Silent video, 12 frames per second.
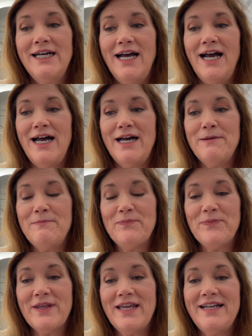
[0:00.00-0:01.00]

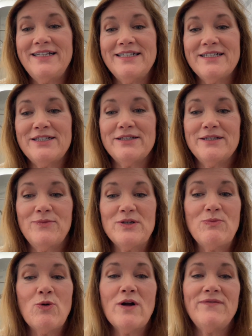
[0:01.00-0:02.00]
It was
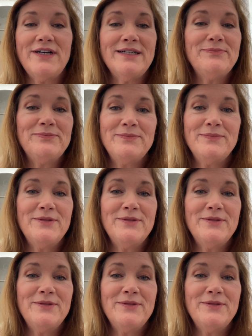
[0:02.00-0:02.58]
more of a,